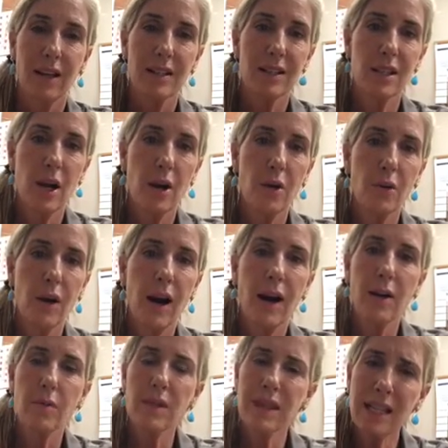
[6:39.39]
So
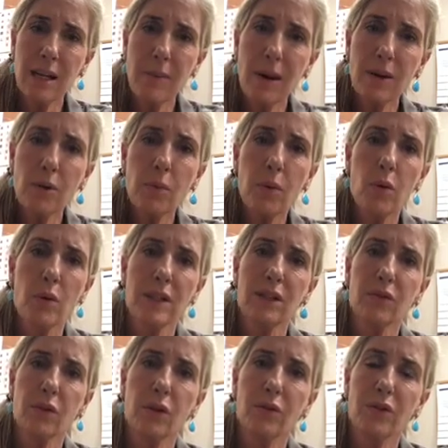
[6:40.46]
think about your
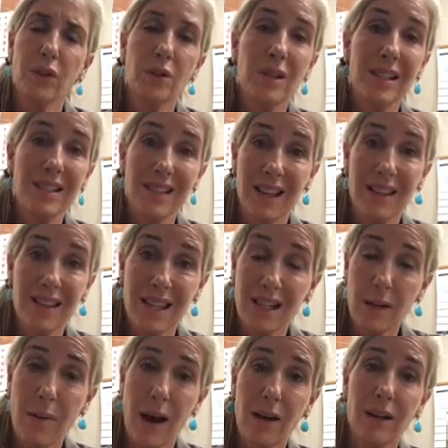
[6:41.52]
employees for a few days and
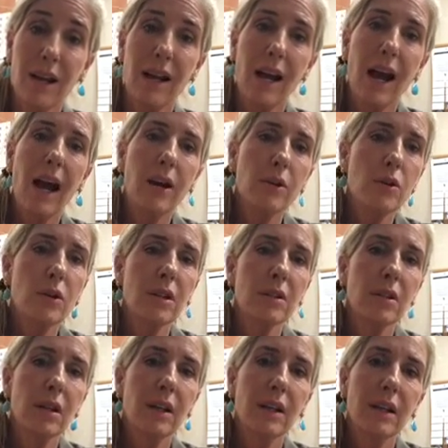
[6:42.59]
think about how you
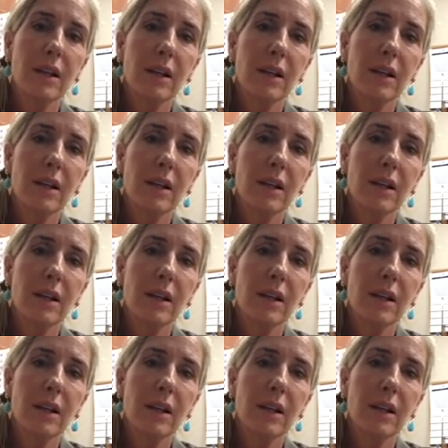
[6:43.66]
can